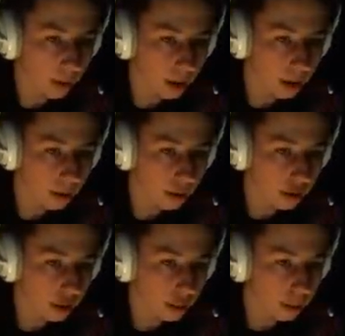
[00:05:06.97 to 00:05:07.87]
I will
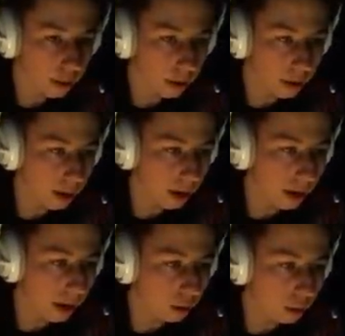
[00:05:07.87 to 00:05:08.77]
show you one day
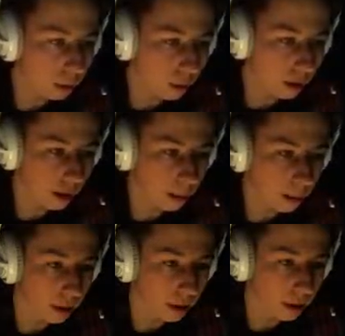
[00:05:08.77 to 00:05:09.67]
how to walk like a
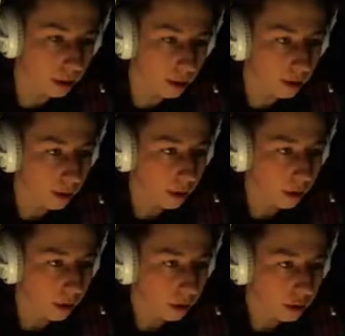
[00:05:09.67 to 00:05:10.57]
pickle.
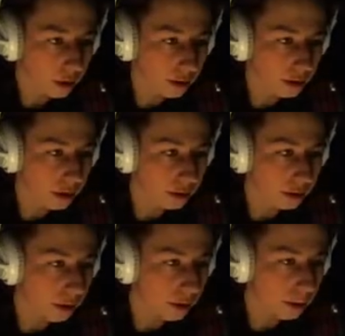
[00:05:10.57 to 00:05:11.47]
You just
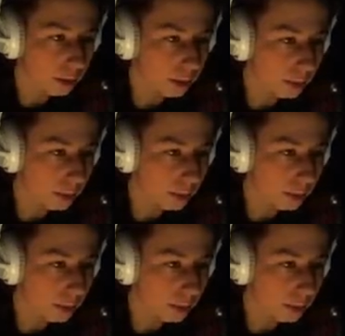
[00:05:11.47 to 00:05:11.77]
need to